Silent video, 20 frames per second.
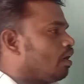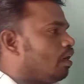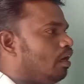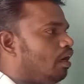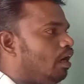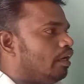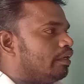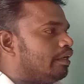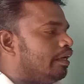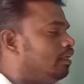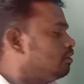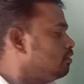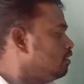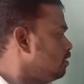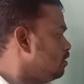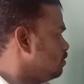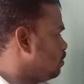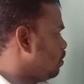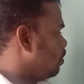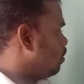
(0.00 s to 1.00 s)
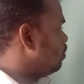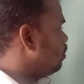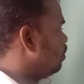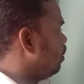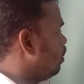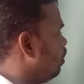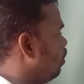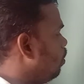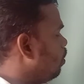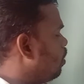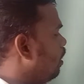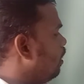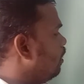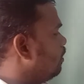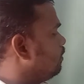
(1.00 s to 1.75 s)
Okay, so look at